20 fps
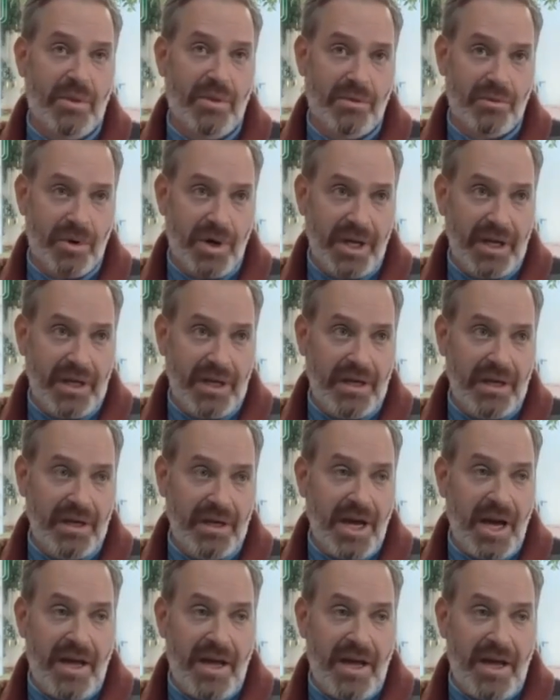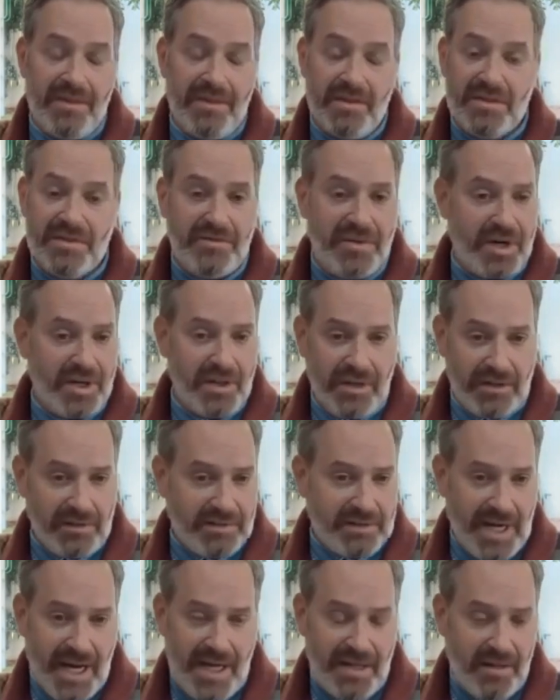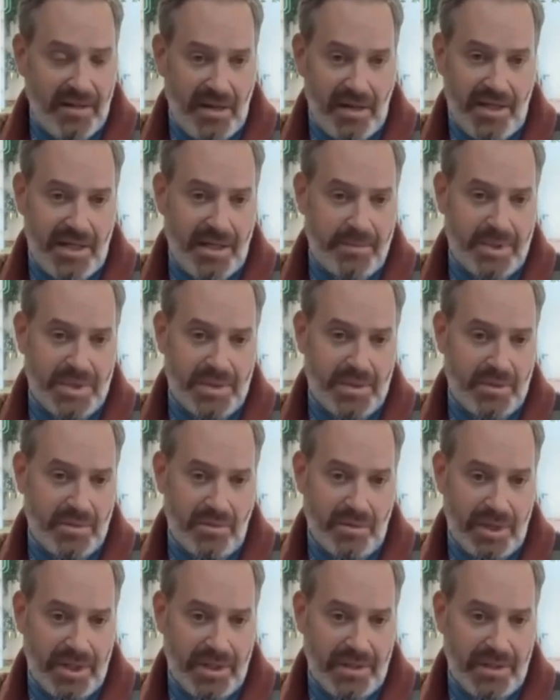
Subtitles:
three, and there's very little dialogue in episode three.